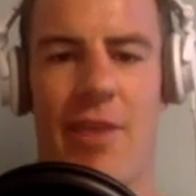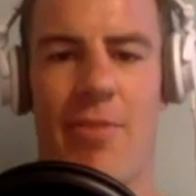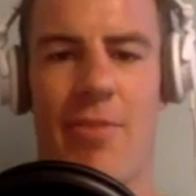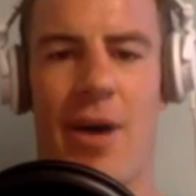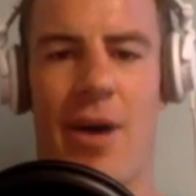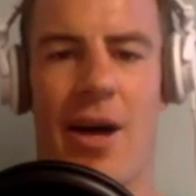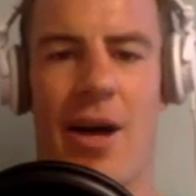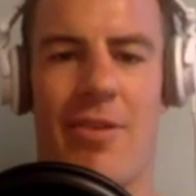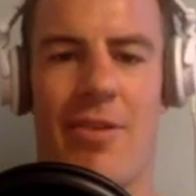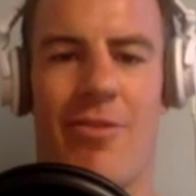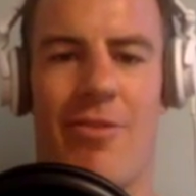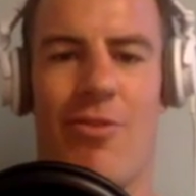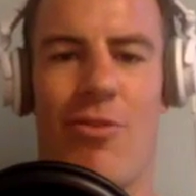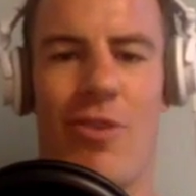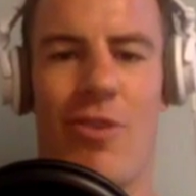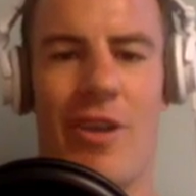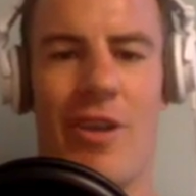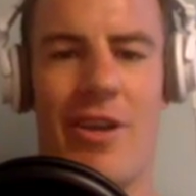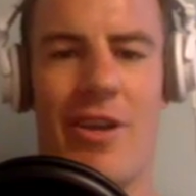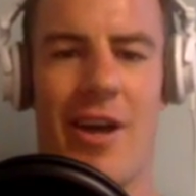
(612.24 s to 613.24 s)
hut
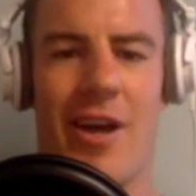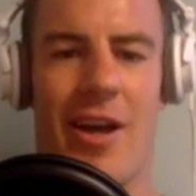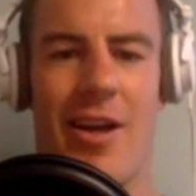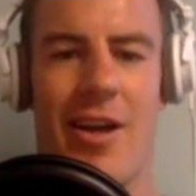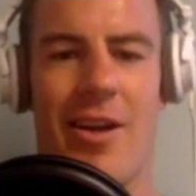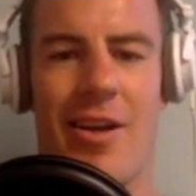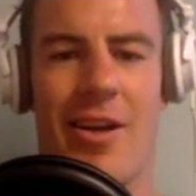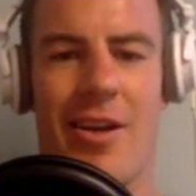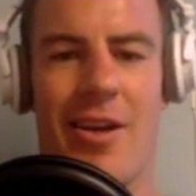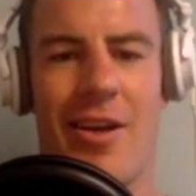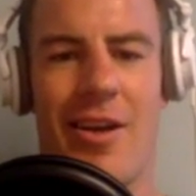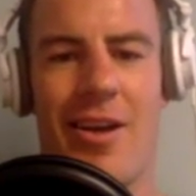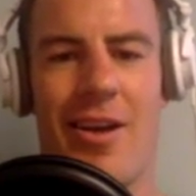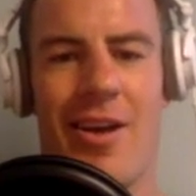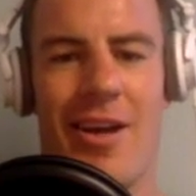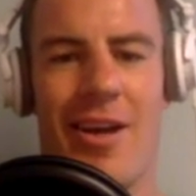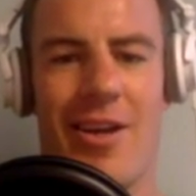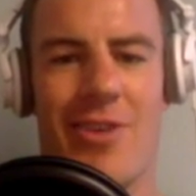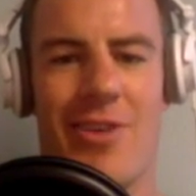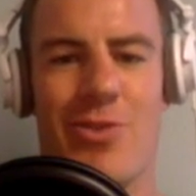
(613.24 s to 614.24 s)
redone,
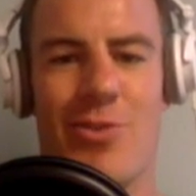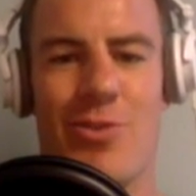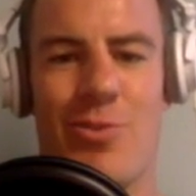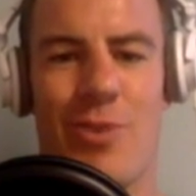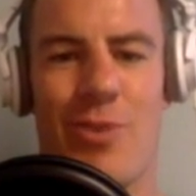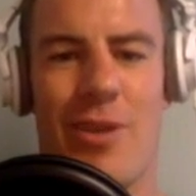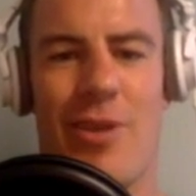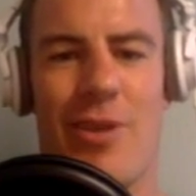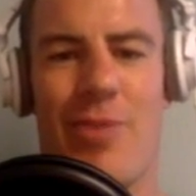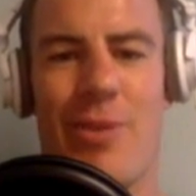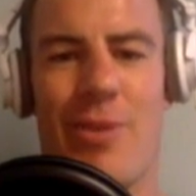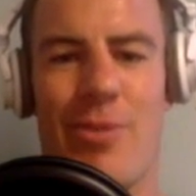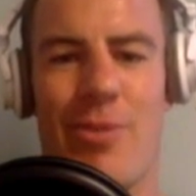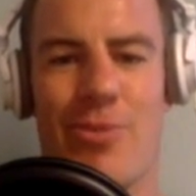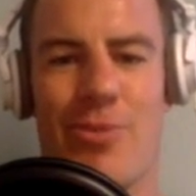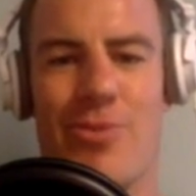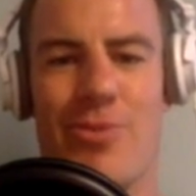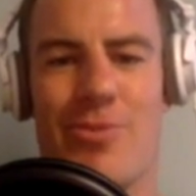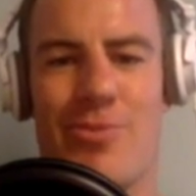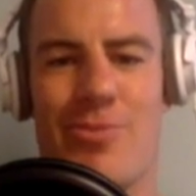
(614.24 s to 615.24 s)
and I saw plenty
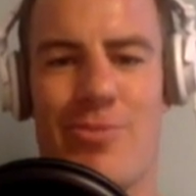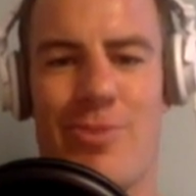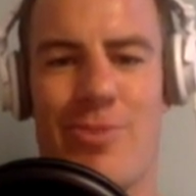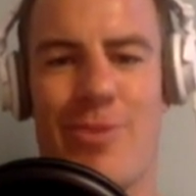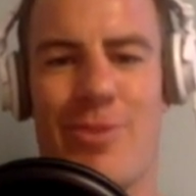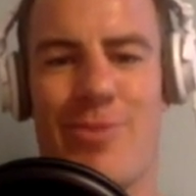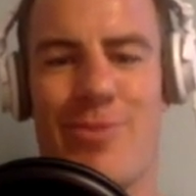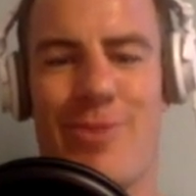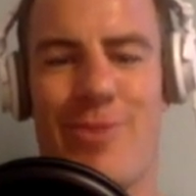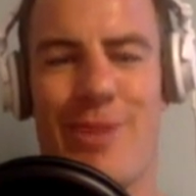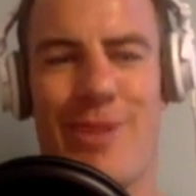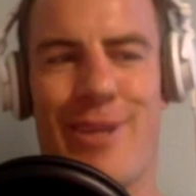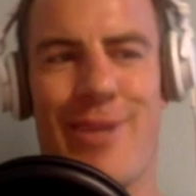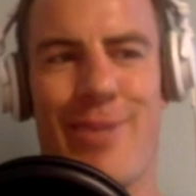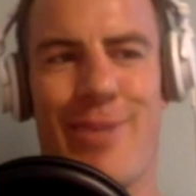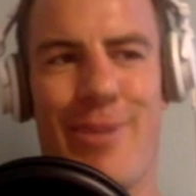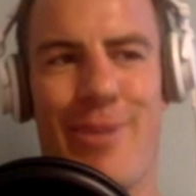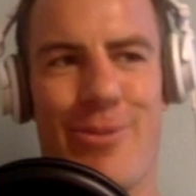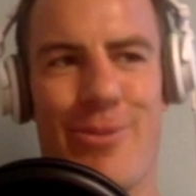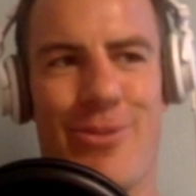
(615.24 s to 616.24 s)

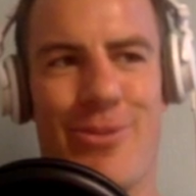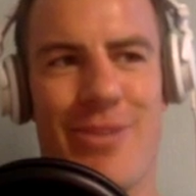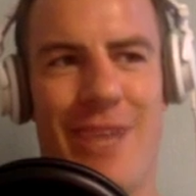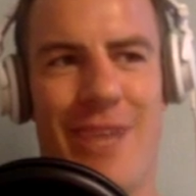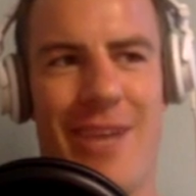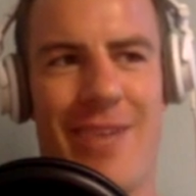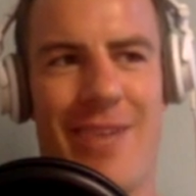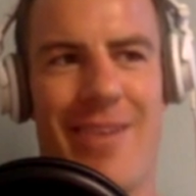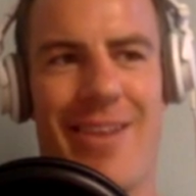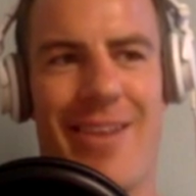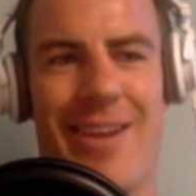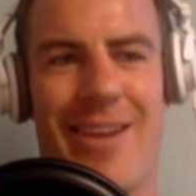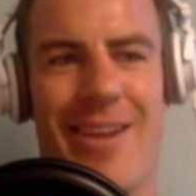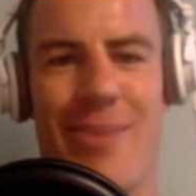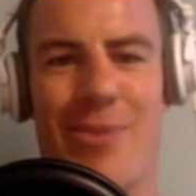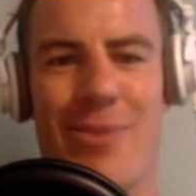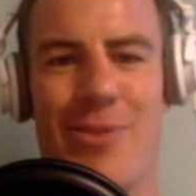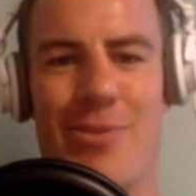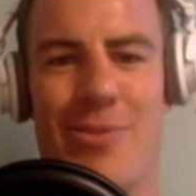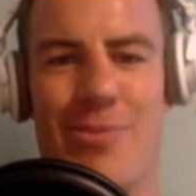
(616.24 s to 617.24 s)
of people saying they need to
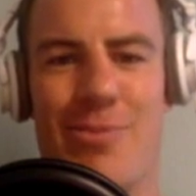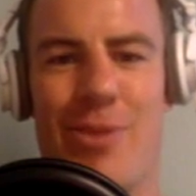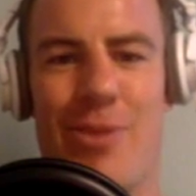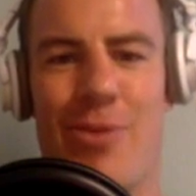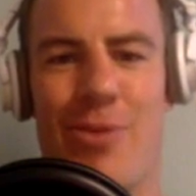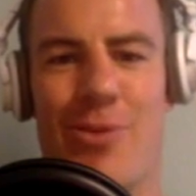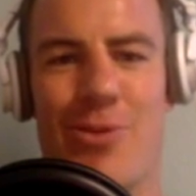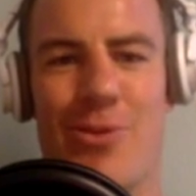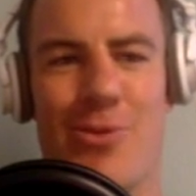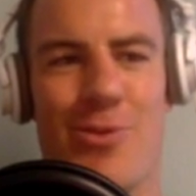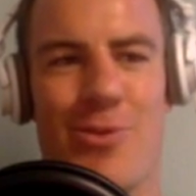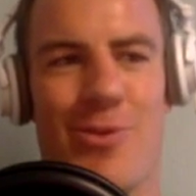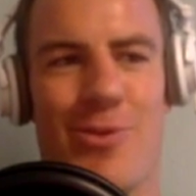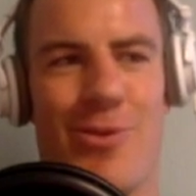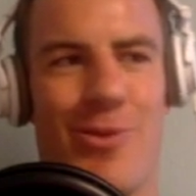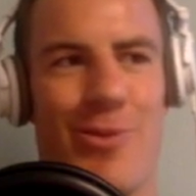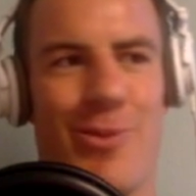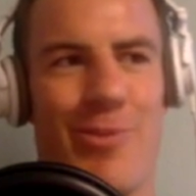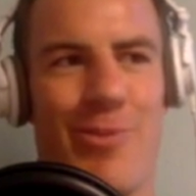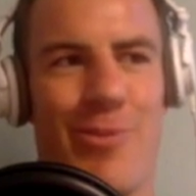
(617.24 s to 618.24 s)
put some boulders
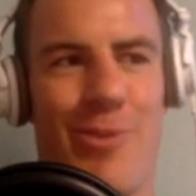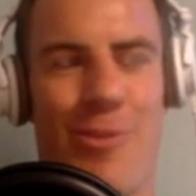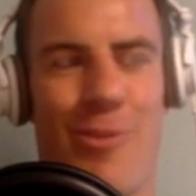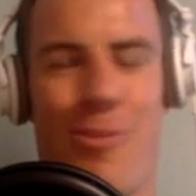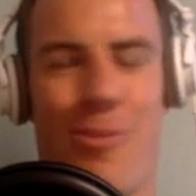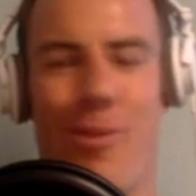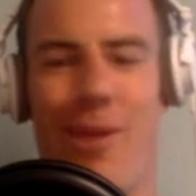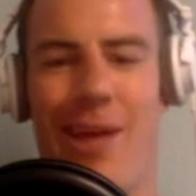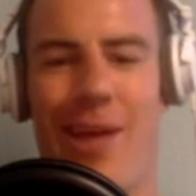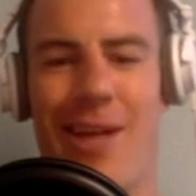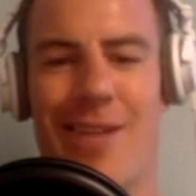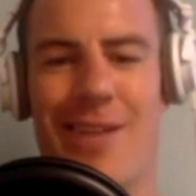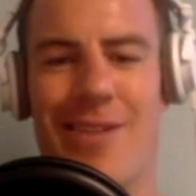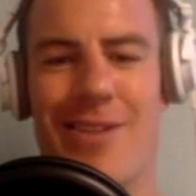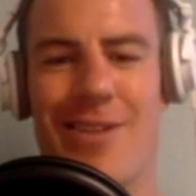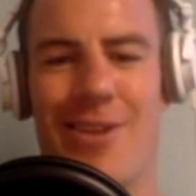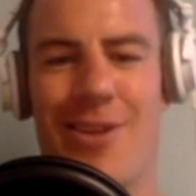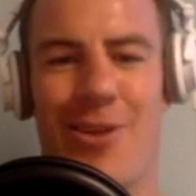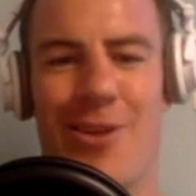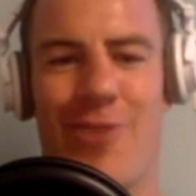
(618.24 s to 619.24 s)
or bollards
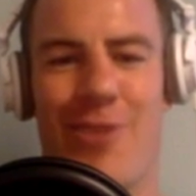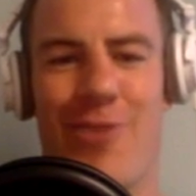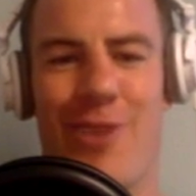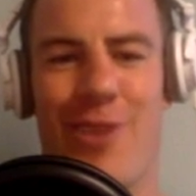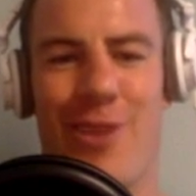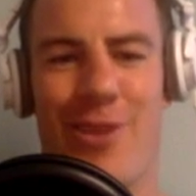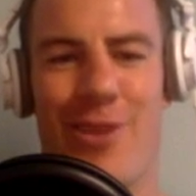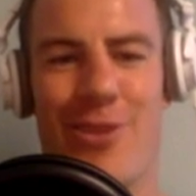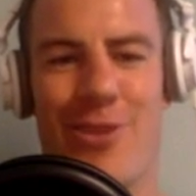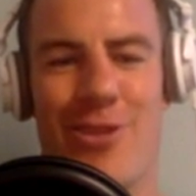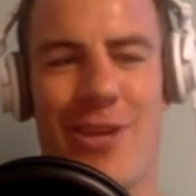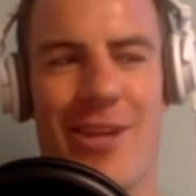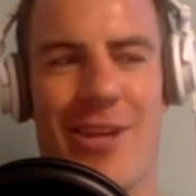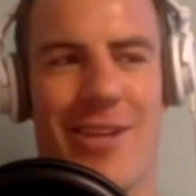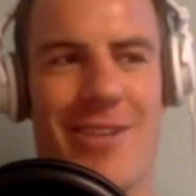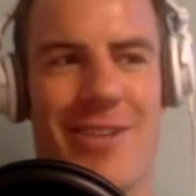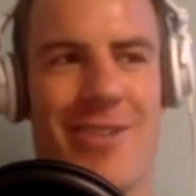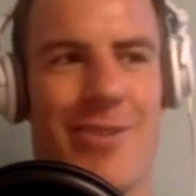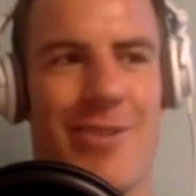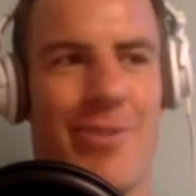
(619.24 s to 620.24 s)
in front of the track
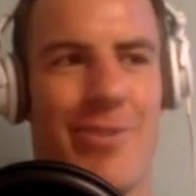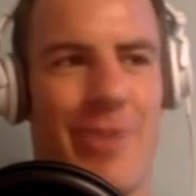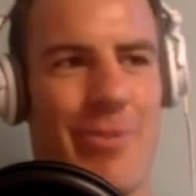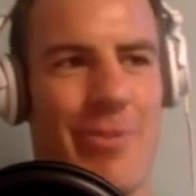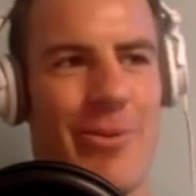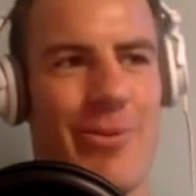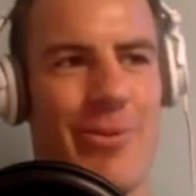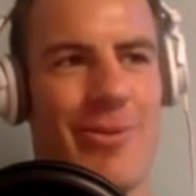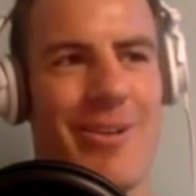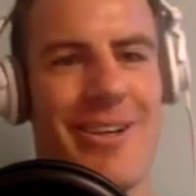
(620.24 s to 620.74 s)
to stop people